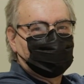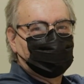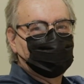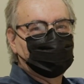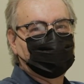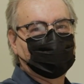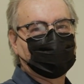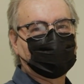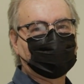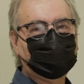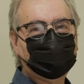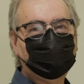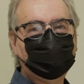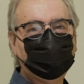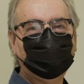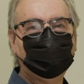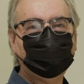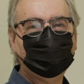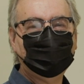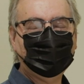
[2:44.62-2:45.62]
two little
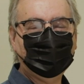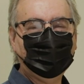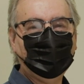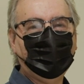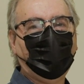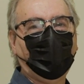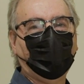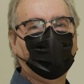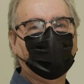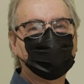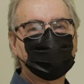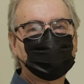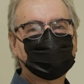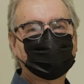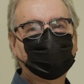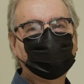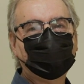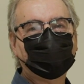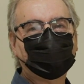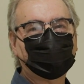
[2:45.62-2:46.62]
arms
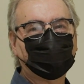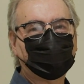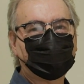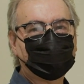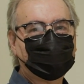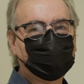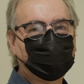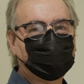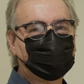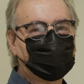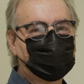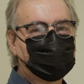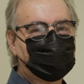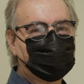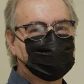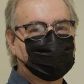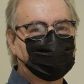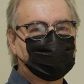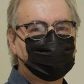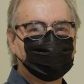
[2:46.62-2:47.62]
sticking out of the tent, which
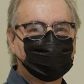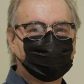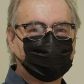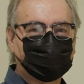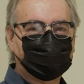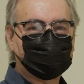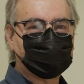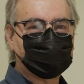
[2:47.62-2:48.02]
is a clue that